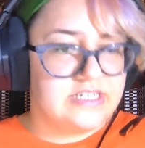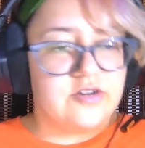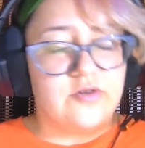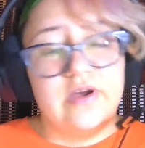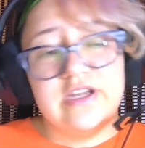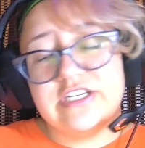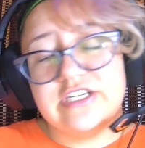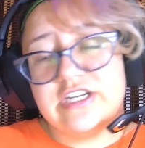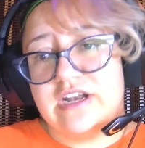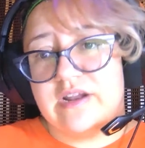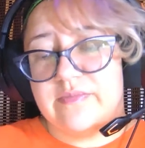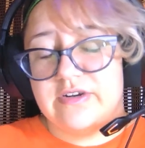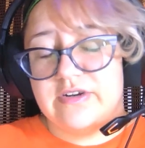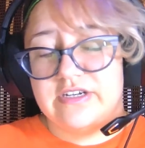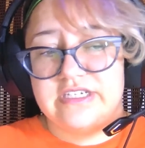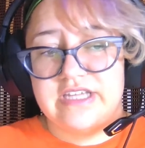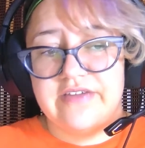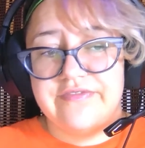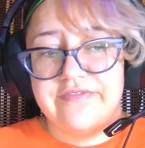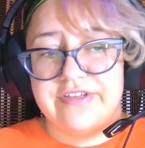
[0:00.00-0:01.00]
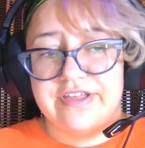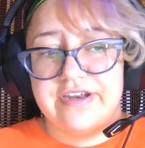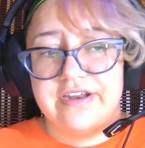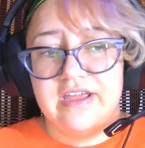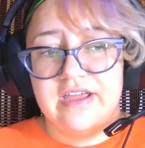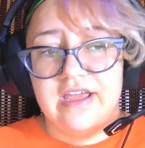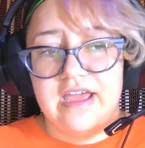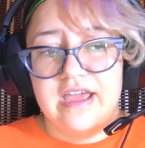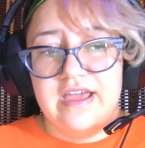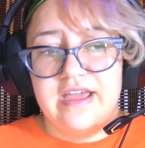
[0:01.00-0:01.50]
Question number 7
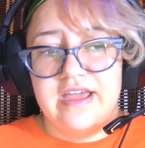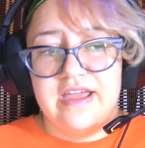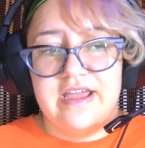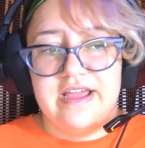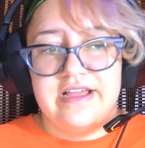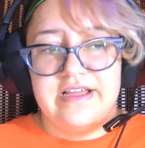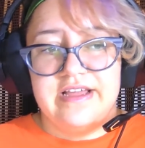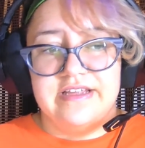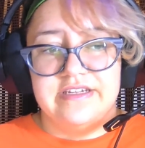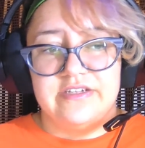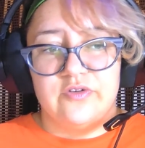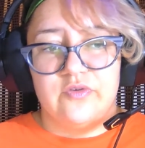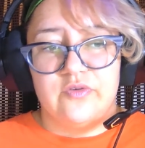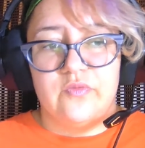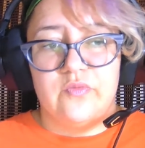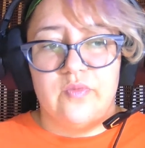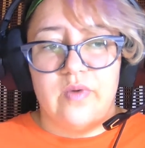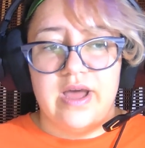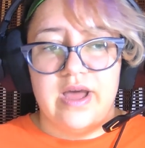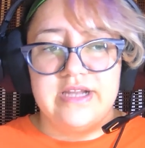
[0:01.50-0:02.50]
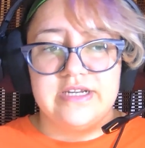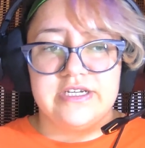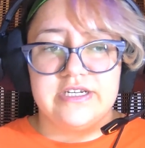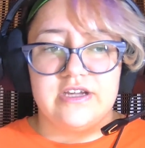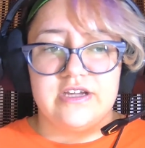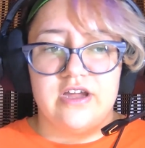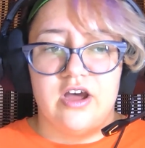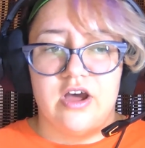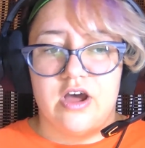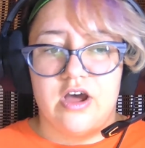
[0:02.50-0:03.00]
is what